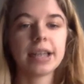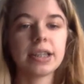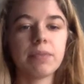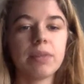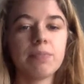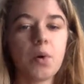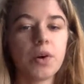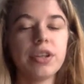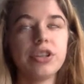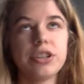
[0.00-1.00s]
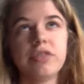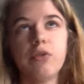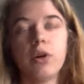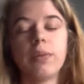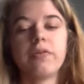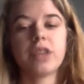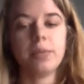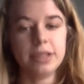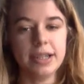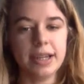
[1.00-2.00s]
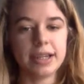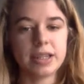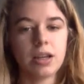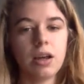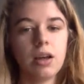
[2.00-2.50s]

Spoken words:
as something more than just a form of sustenance,